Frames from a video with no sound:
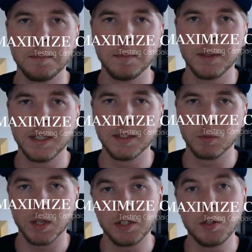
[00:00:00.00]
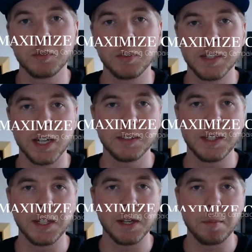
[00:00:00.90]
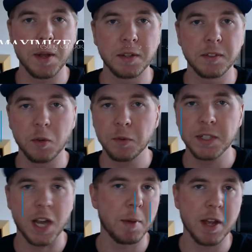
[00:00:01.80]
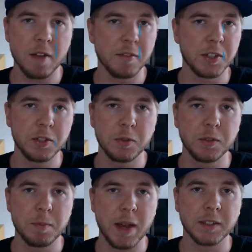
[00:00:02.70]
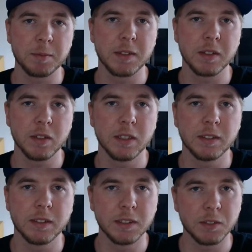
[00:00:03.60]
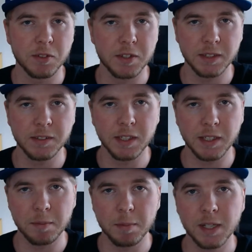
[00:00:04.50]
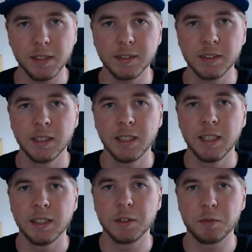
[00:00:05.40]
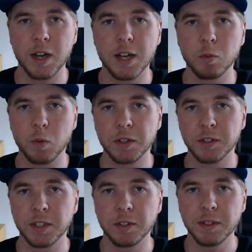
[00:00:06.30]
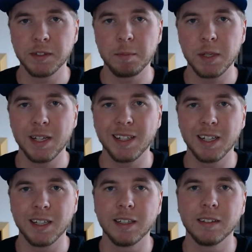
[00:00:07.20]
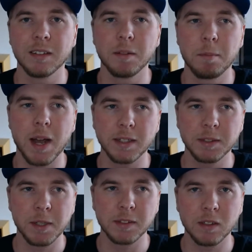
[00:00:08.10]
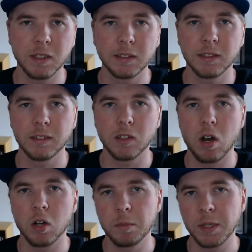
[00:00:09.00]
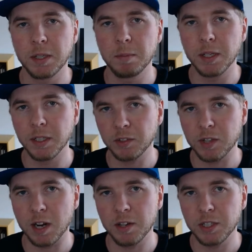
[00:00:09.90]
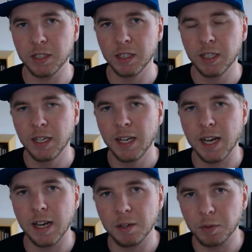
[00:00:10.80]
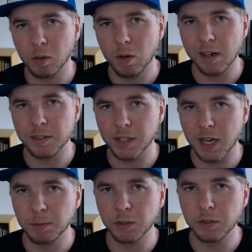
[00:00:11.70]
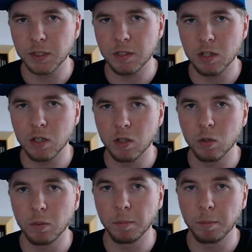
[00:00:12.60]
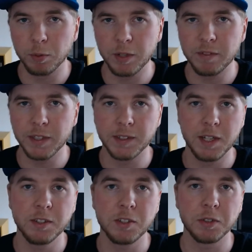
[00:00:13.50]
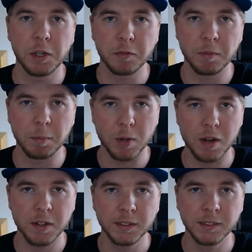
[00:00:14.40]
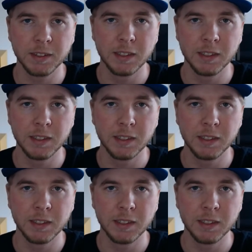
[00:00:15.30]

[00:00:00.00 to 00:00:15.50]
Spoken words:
is what I use for testing campaigns. The only time I ever use maximize clicks is for testing campaigns to find winners. And the reason being is maximize clicks is an automated bidding strategy, and it requires absolutely no previous history from the products.